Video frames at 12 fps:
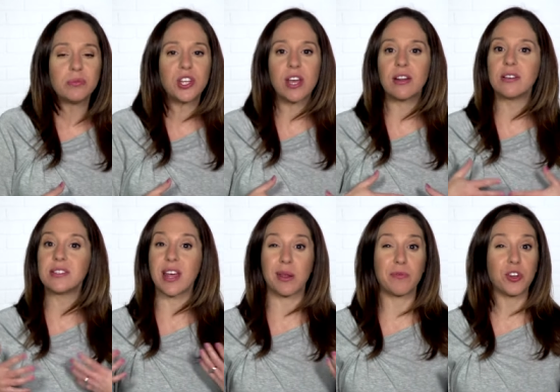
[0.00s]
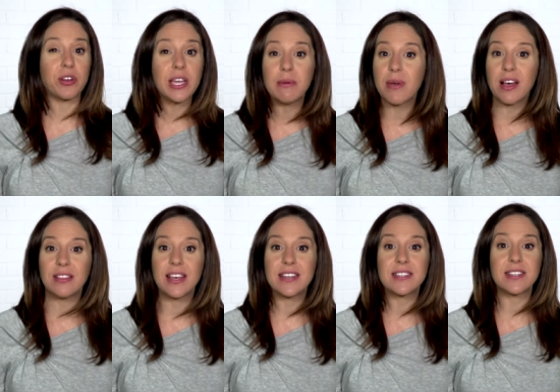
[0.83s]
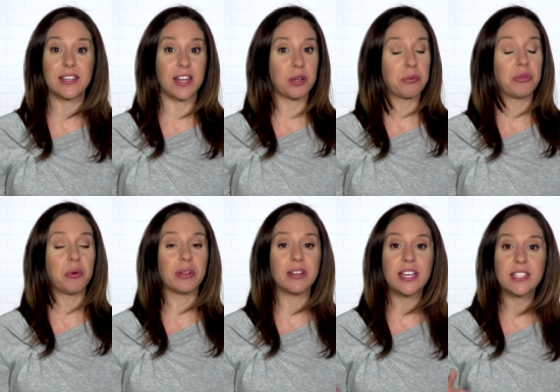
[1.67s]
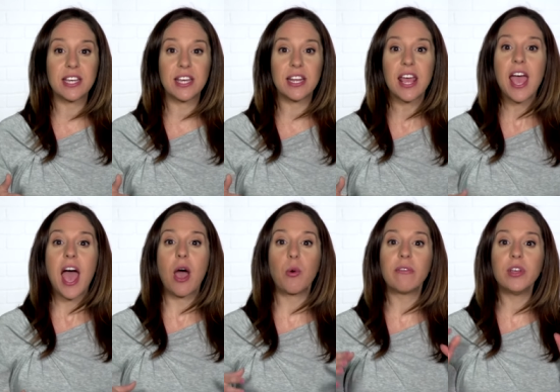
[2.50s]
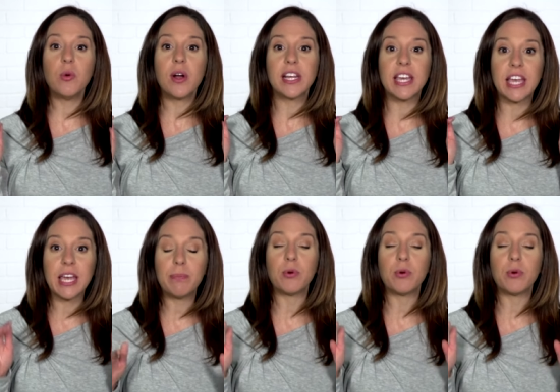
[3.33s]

channel, sign up for your email list, connect with you on LinkedIn, however you wanna keep